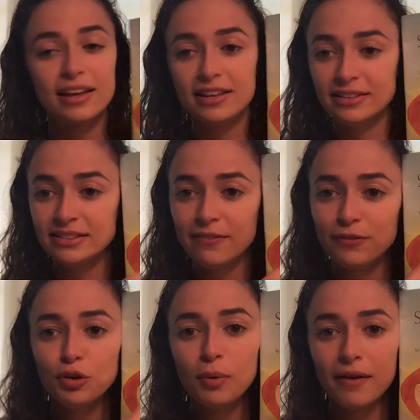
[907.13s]
is if
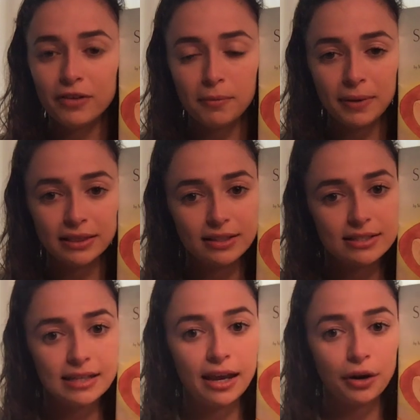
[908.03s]
you ever met the
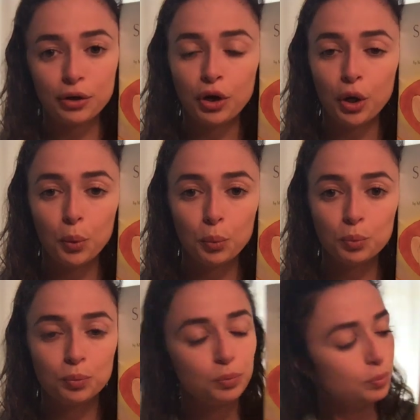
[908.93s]
Scarecrow,
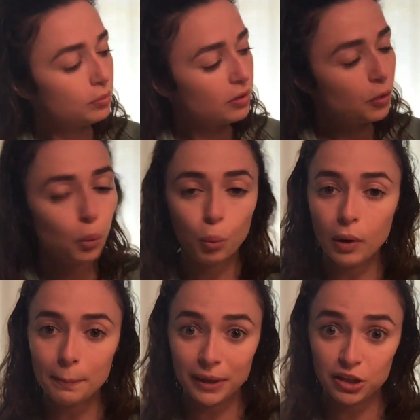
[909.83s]

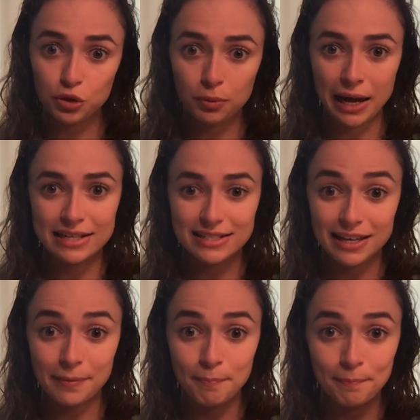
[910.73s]
what might you ask
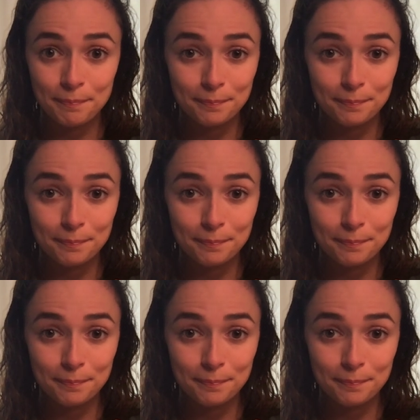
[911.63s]
him?